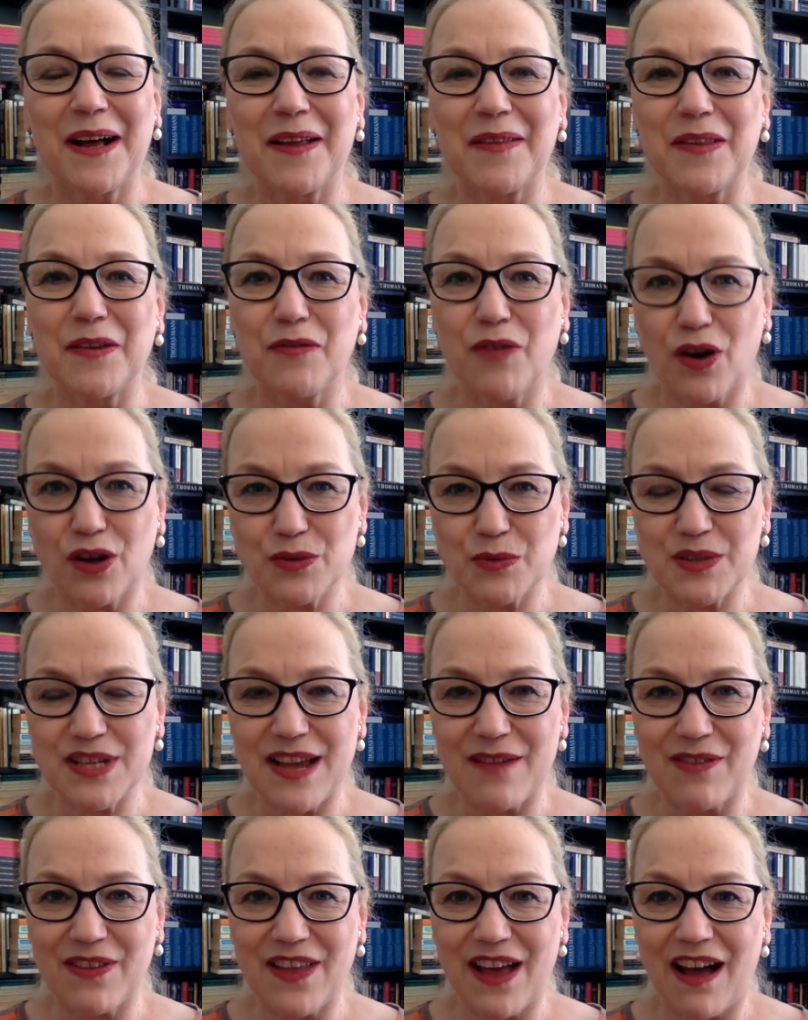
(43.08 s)
The Fox Was
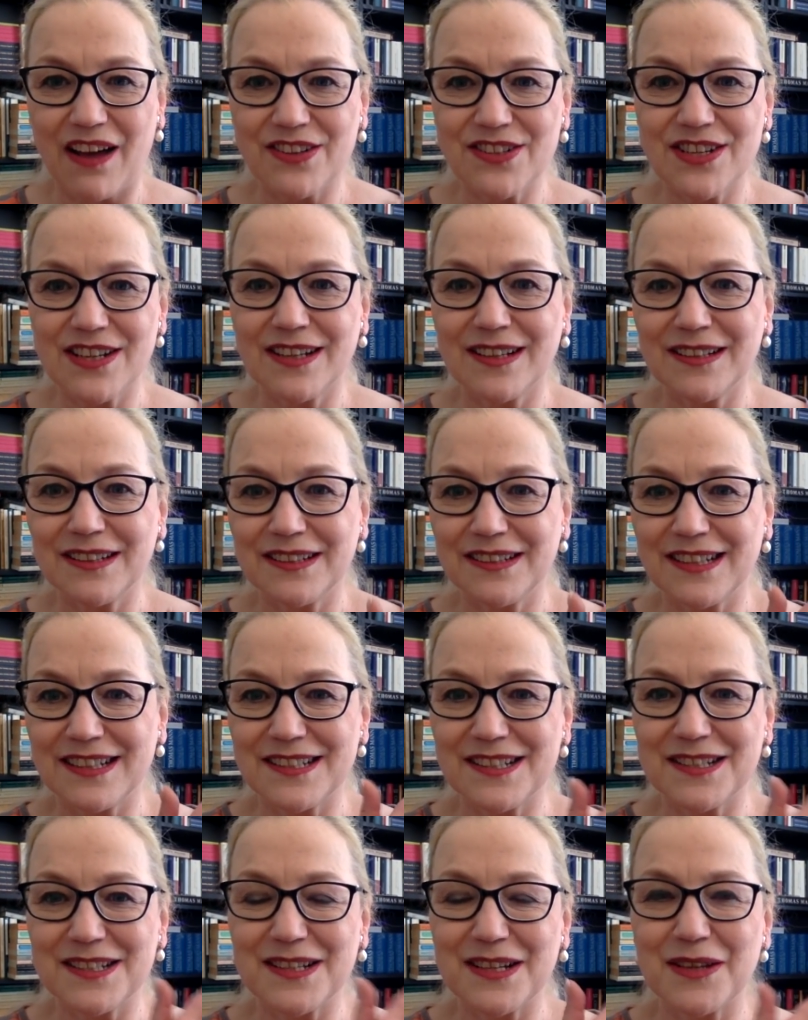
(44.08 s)
Ever the Hunter. This
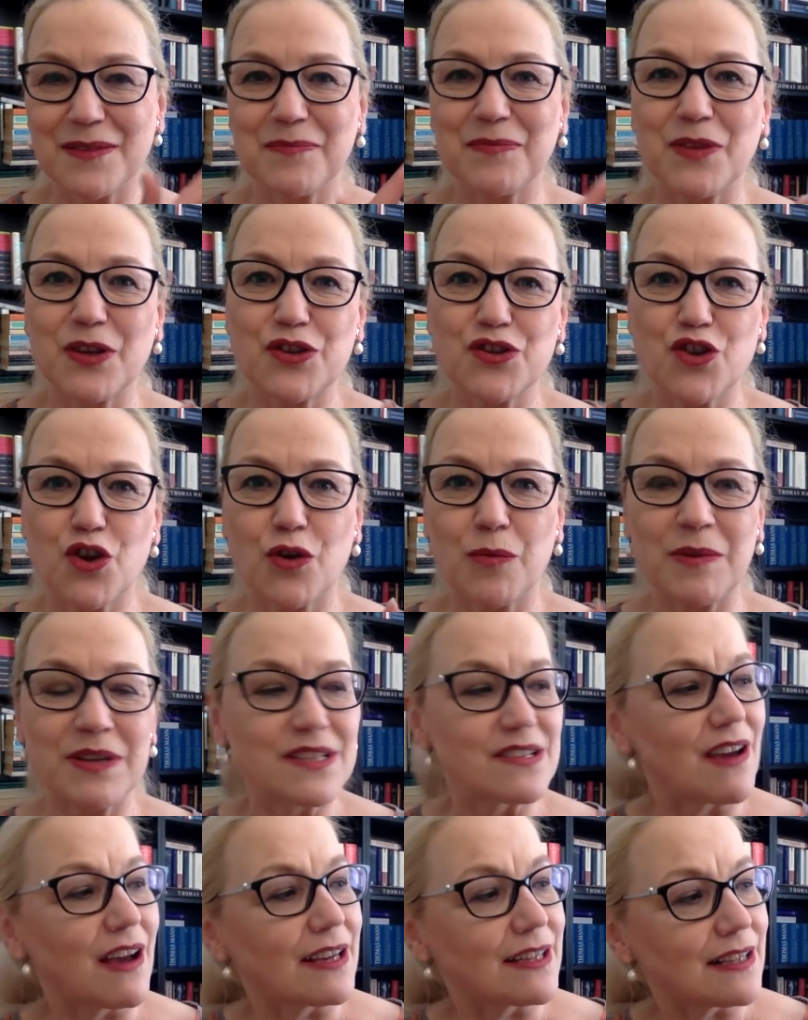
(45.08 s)
is the German
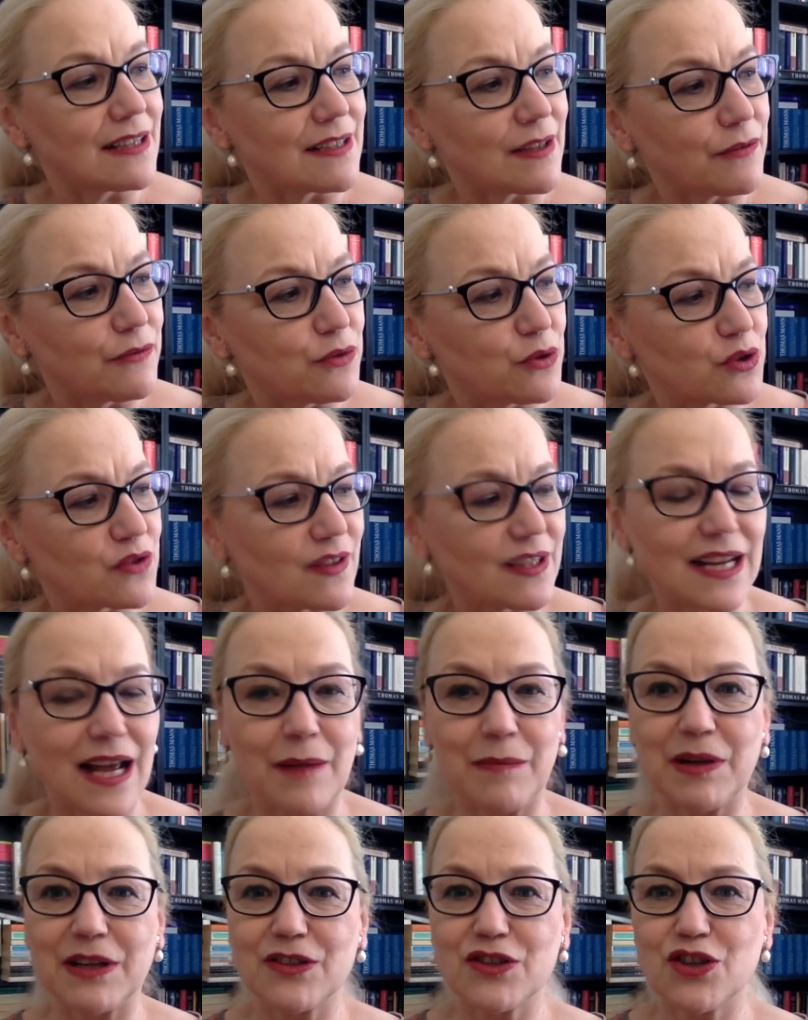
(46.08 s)
title, Der Fuchs war
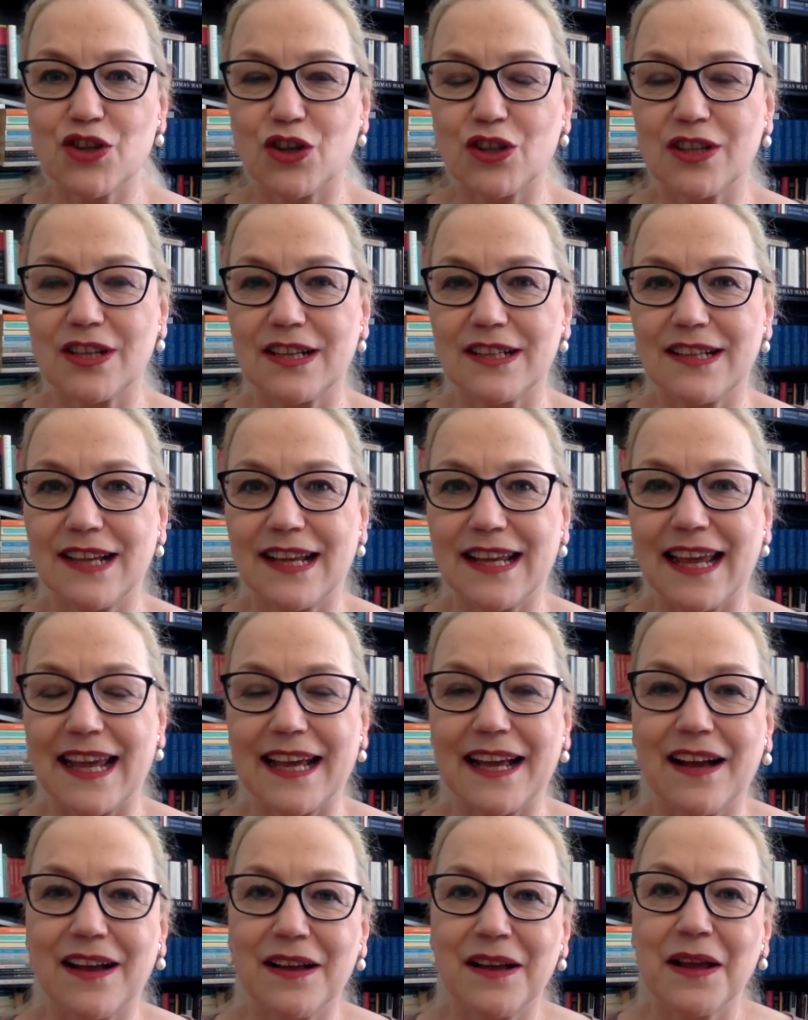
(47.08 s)
damals schon der
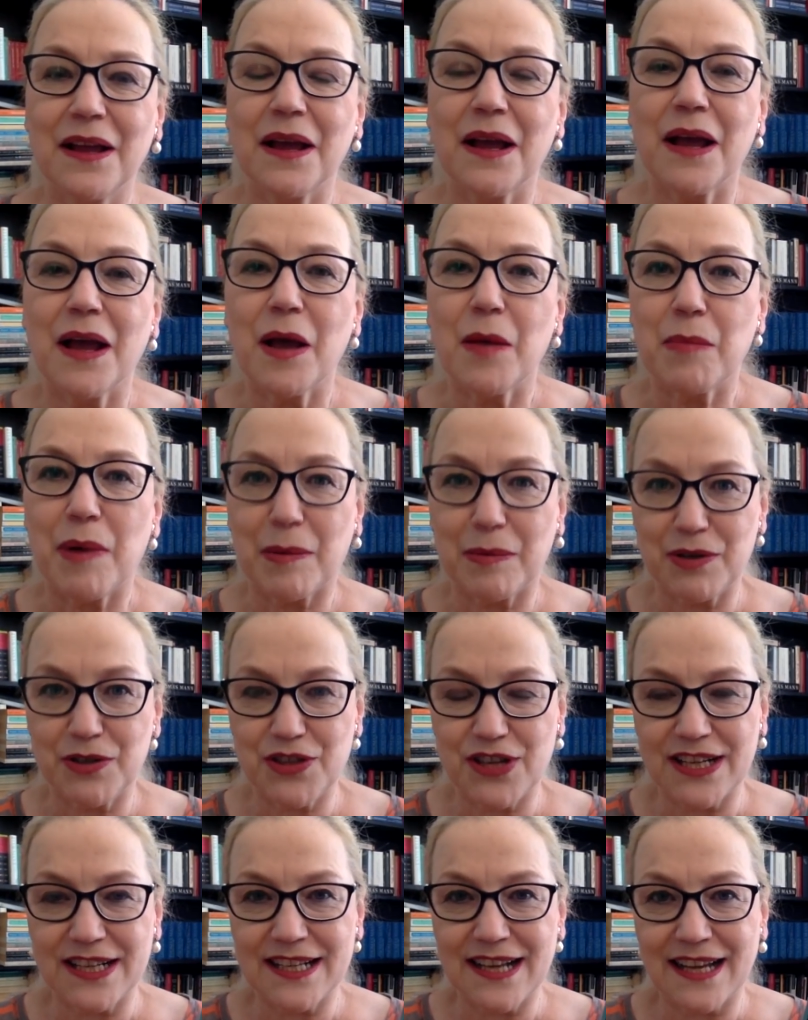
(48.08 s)
Jäger, published
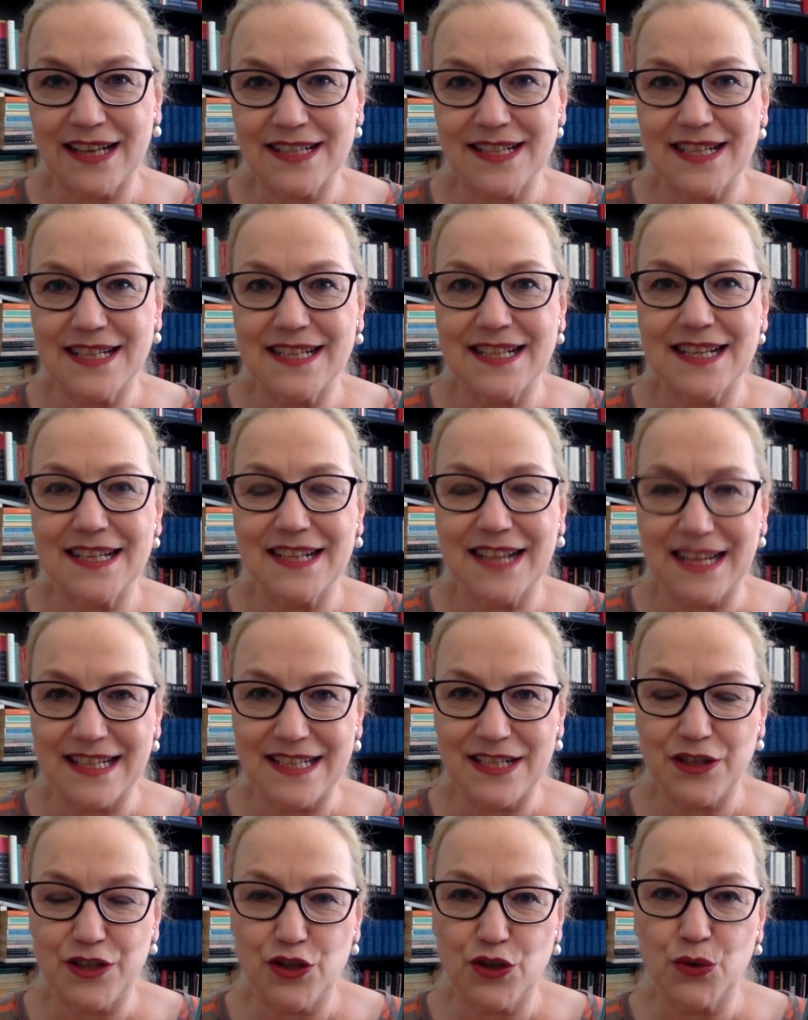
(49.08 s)
in
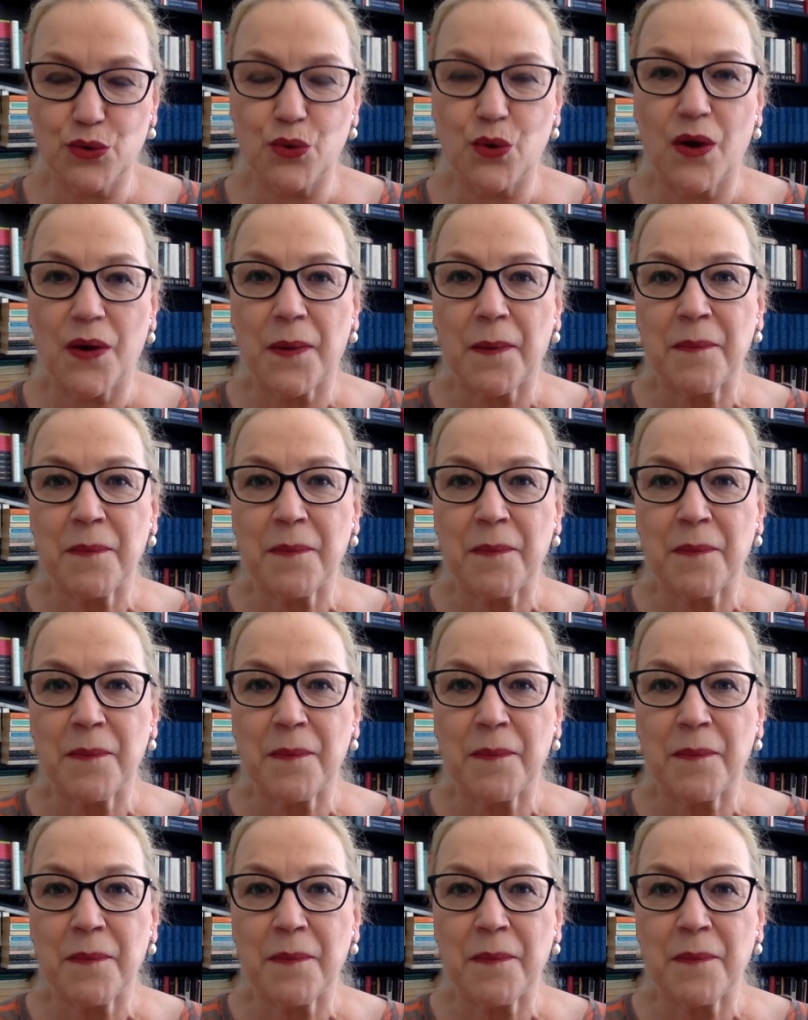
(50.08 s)
1992.